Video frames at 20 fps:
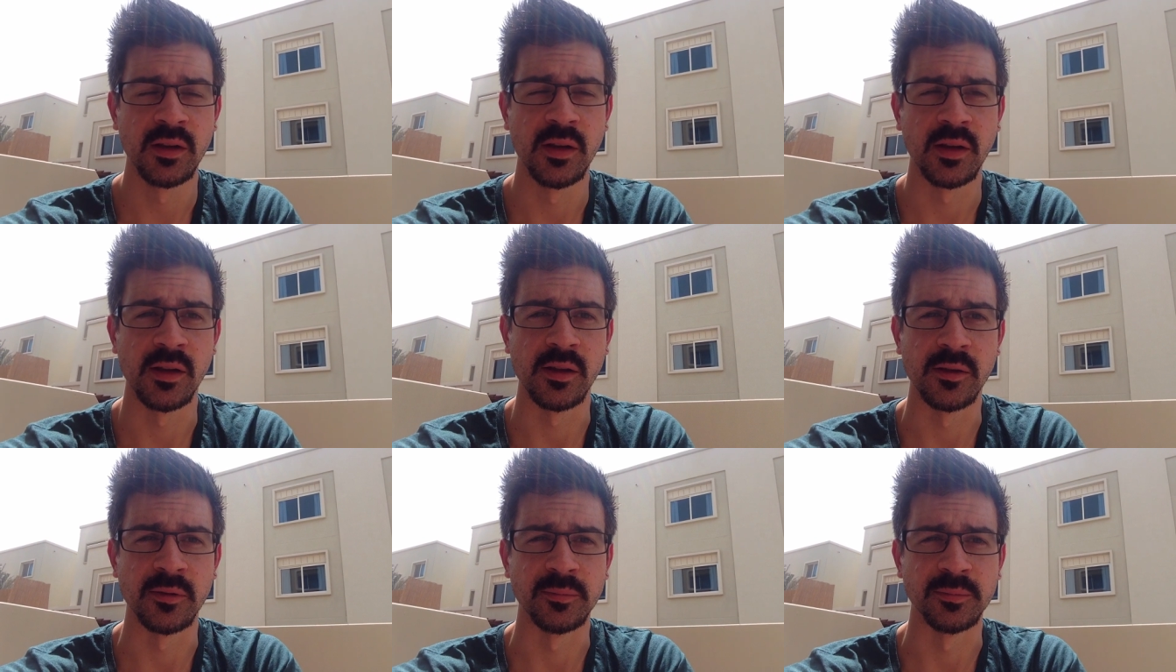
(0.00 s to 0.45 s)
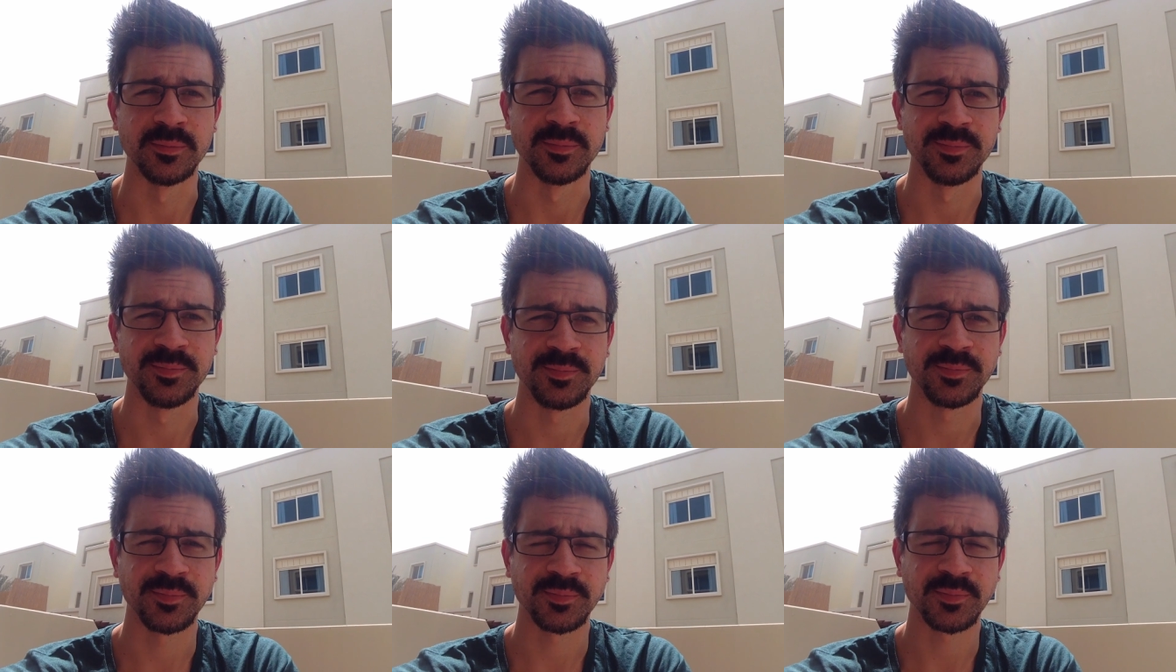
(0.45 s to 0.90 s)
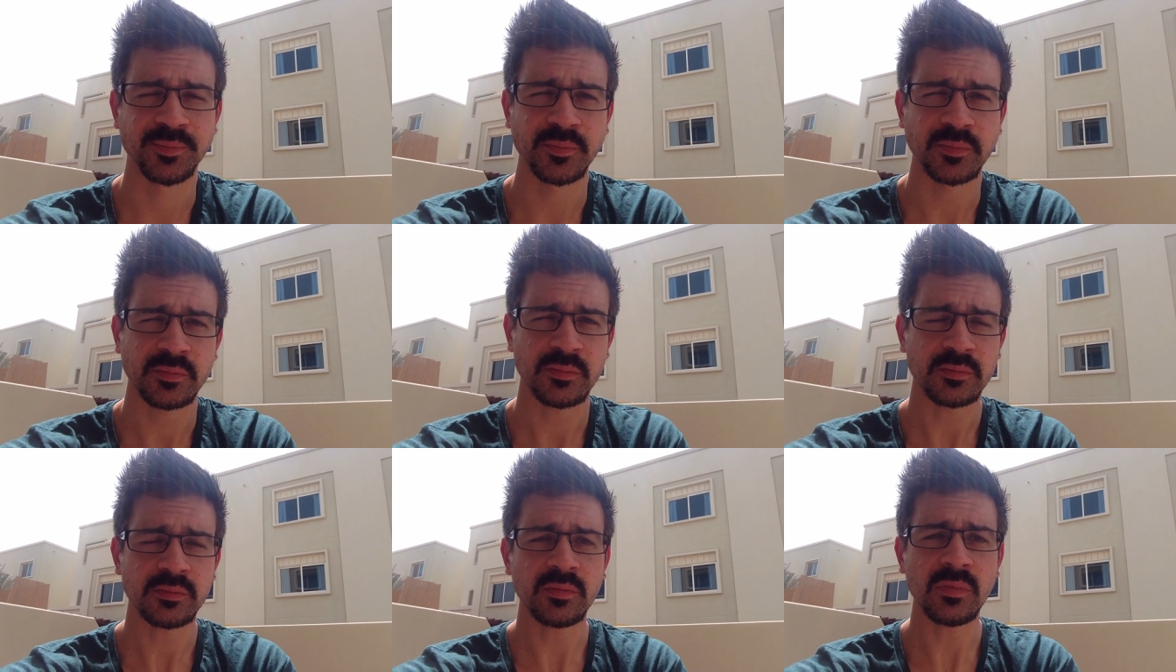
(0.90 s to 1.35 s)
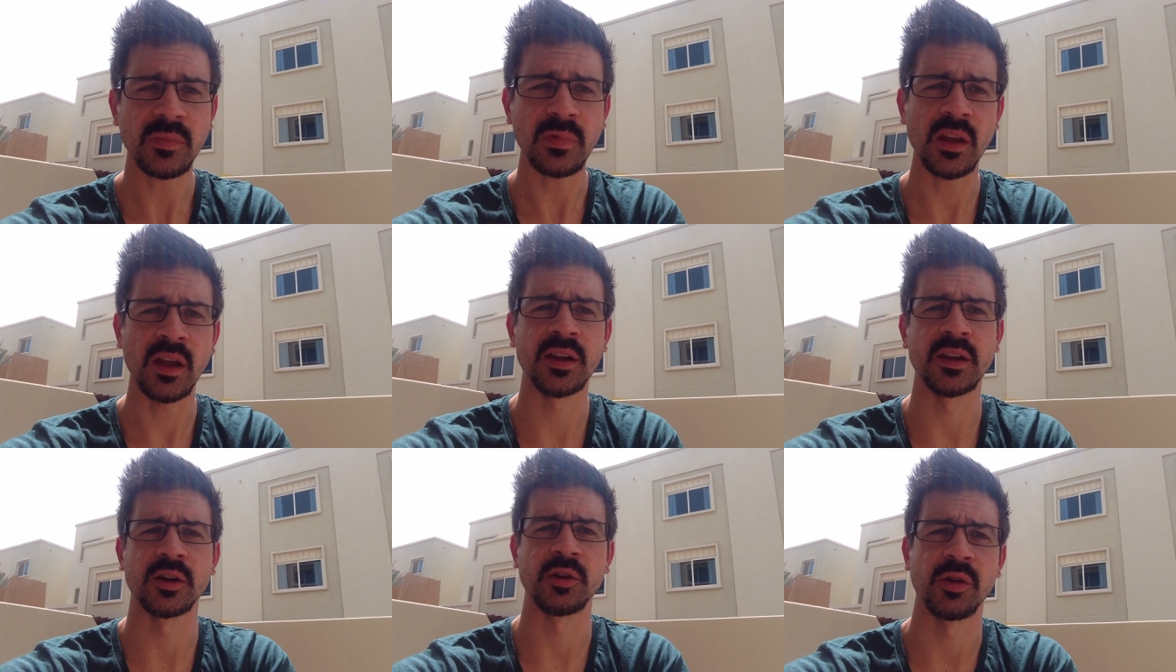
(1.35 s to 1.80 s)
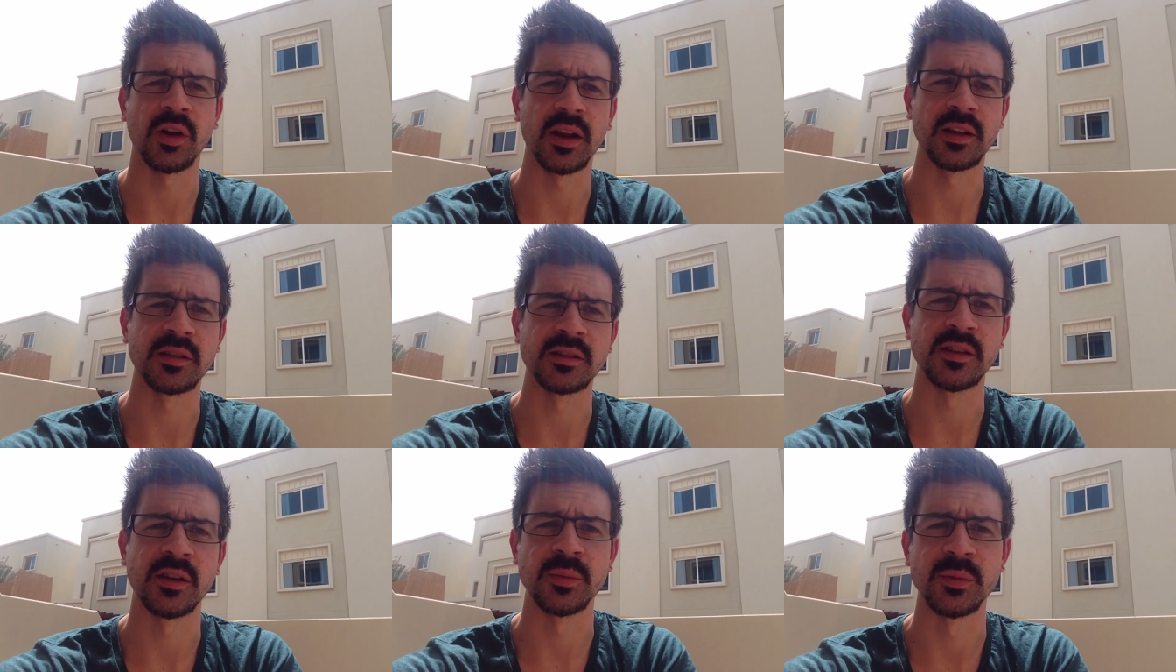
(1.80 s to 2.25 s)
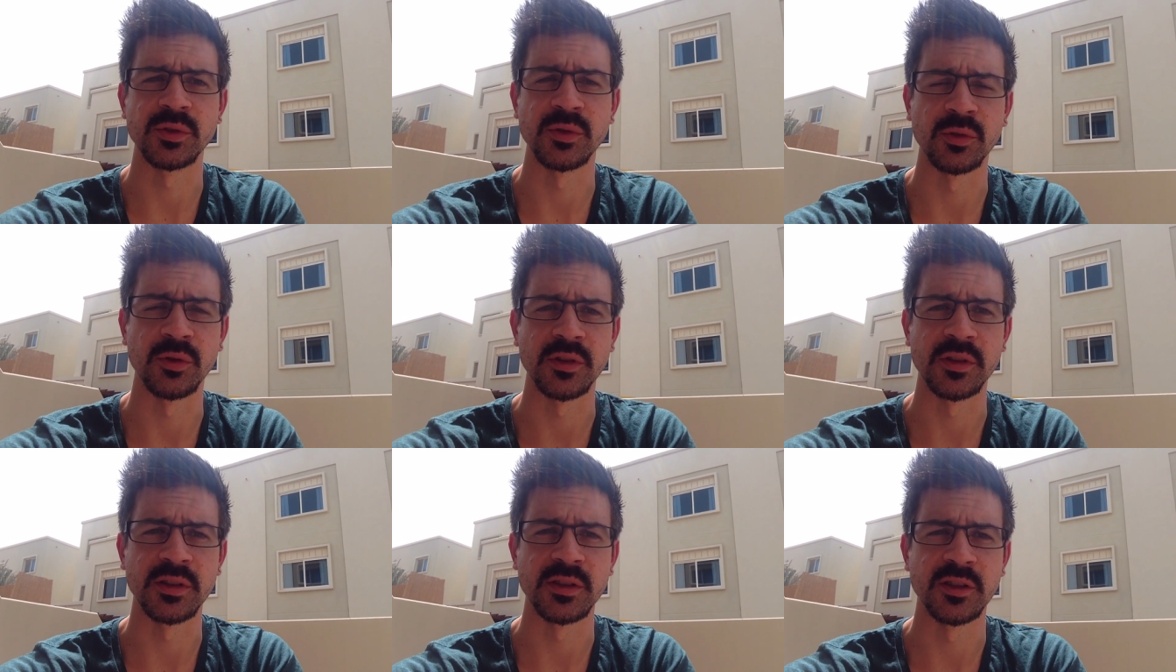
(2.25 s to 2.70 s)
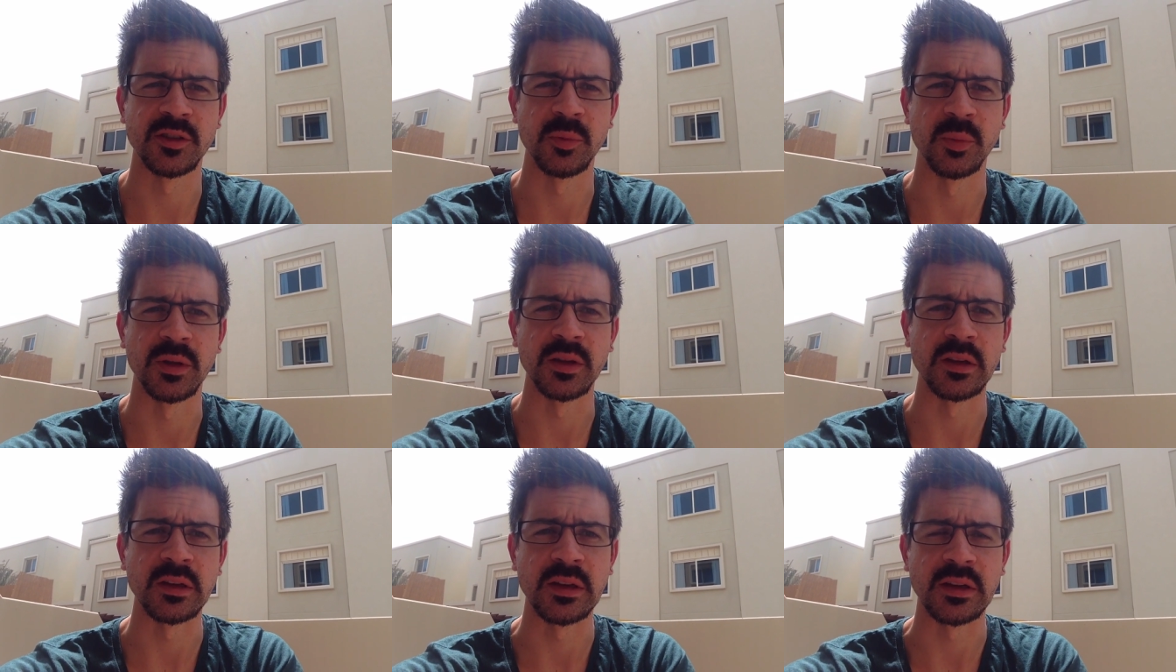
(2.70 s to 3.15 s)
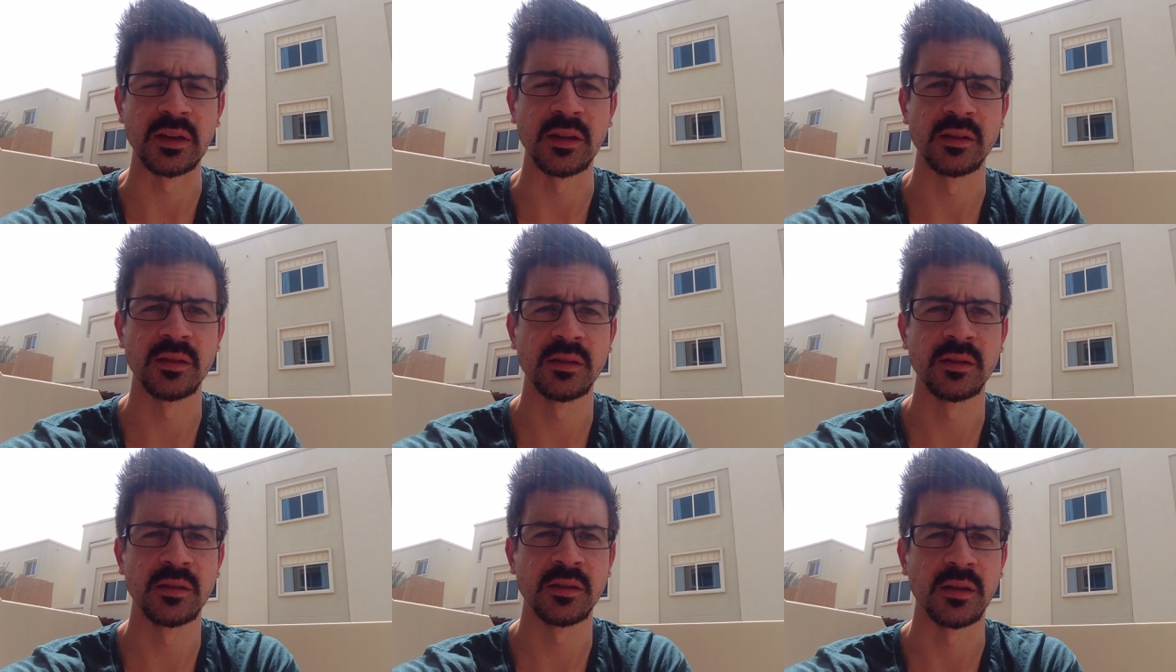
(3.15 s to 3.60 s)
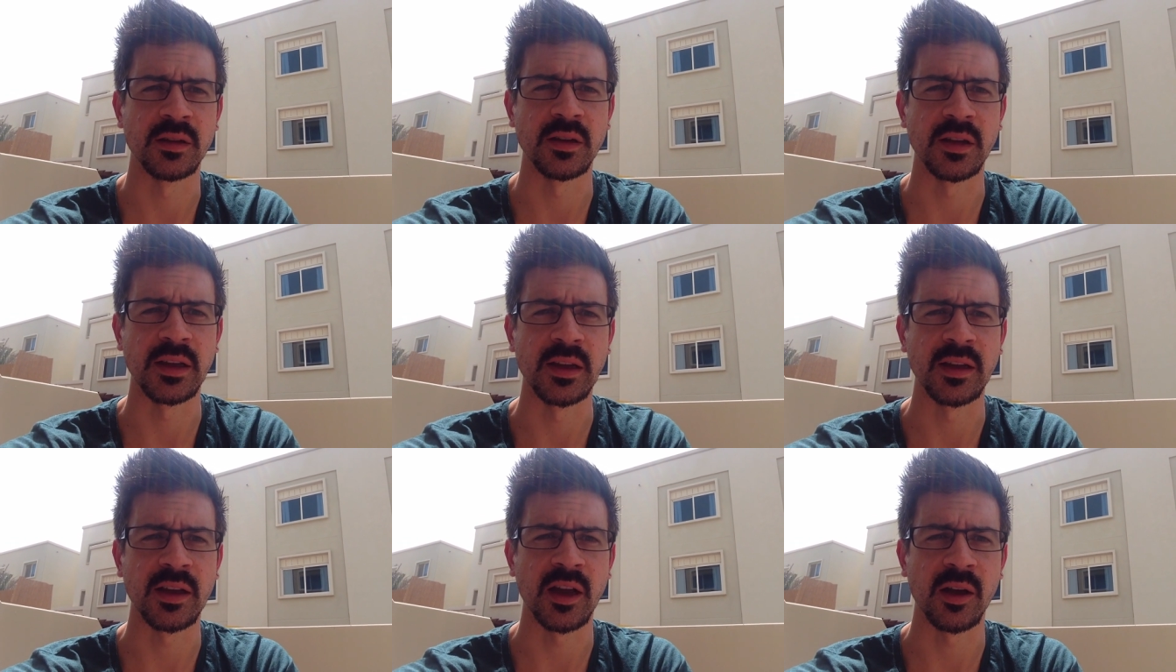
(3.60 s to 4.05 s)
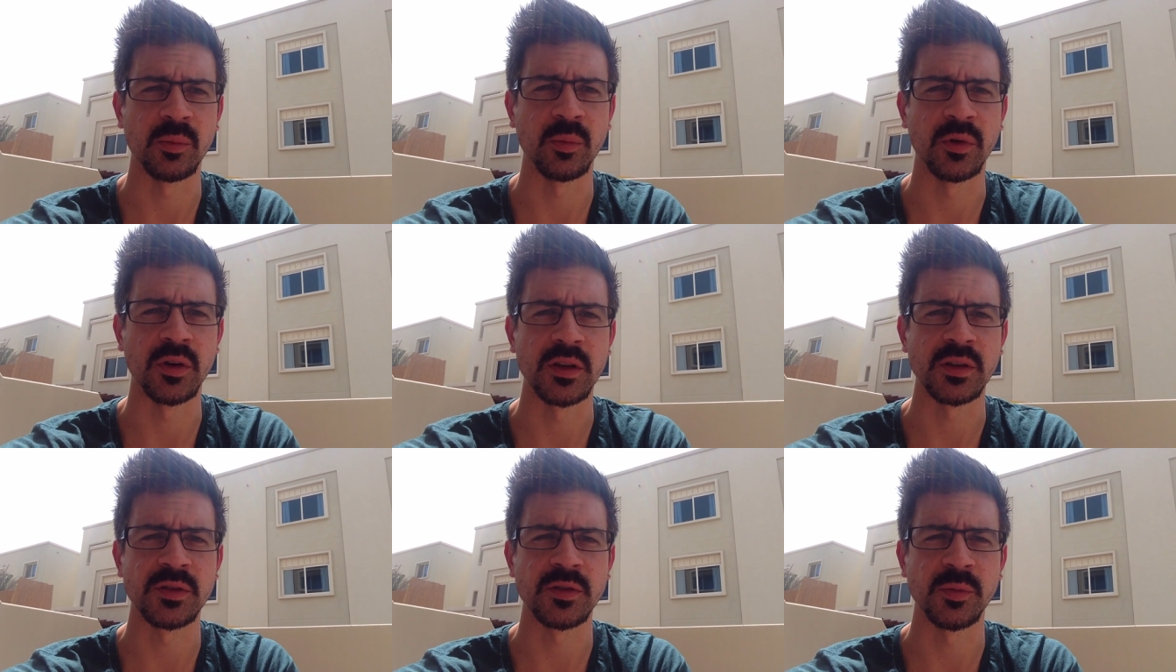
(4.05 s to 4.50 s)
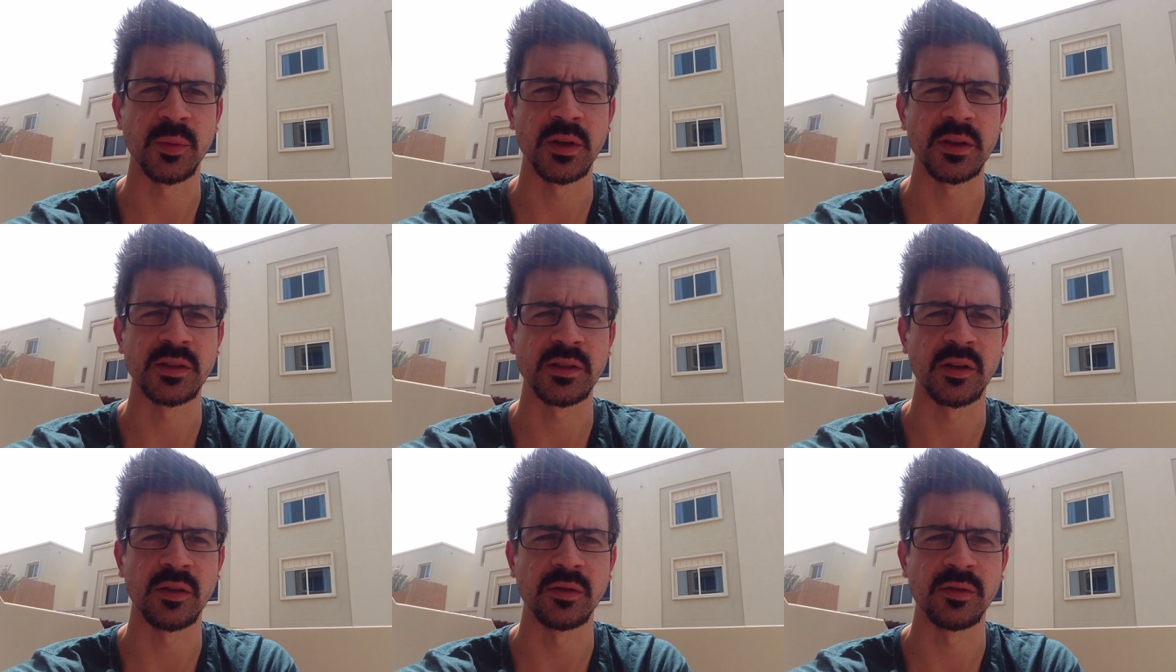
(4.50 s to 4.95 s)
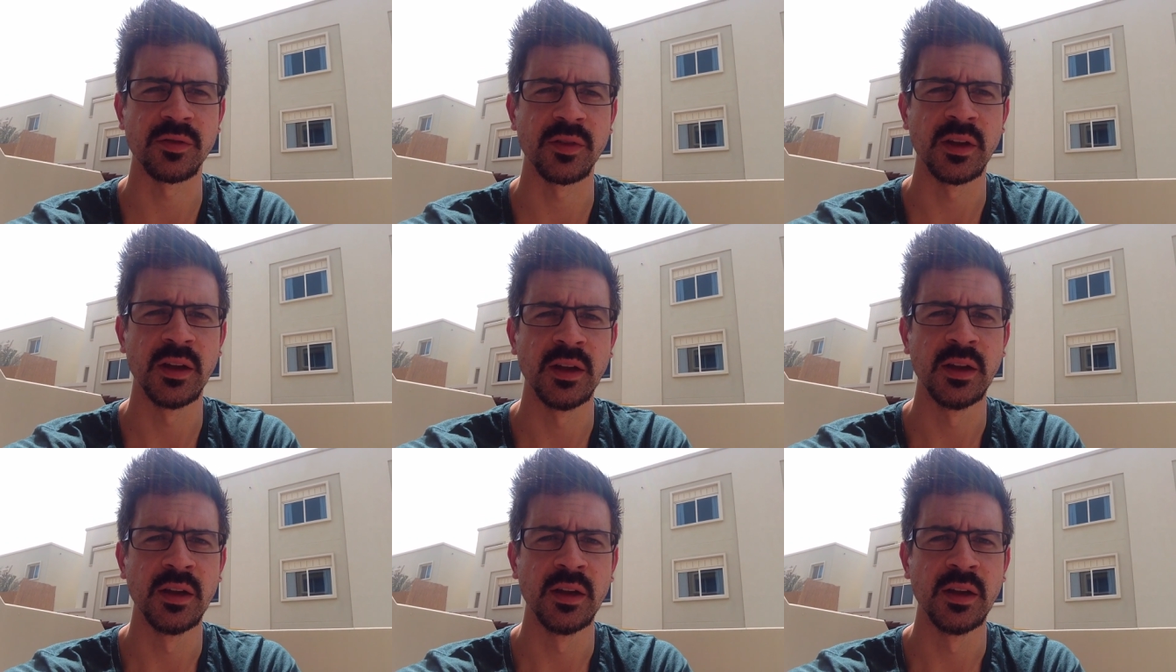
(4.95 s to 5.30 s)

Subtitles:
and create some sort of stability income-wise for myself.